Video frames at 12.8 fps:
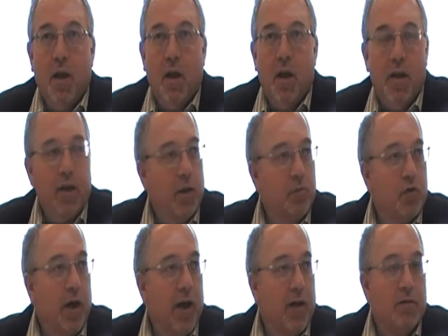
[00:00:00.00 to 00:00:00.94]
and keep
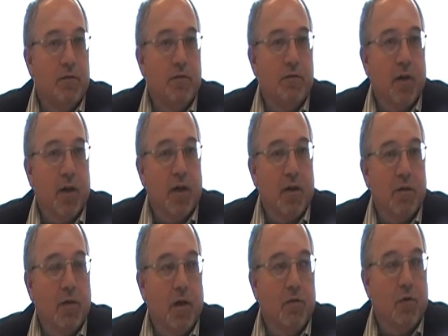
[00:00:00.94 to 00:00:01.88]
track
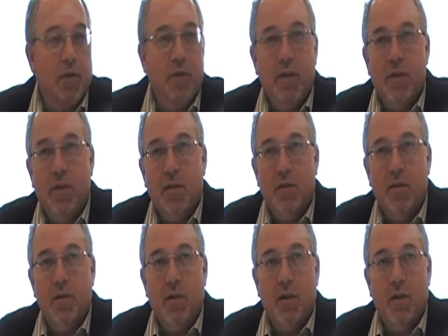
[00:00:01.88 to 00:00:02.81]
of when these
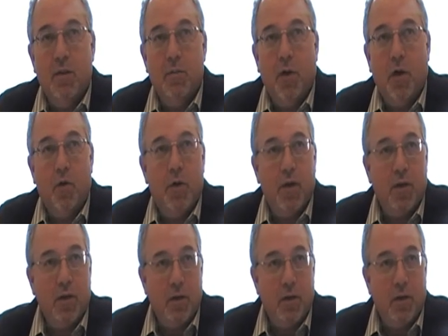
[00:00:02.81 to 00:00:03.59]
things are going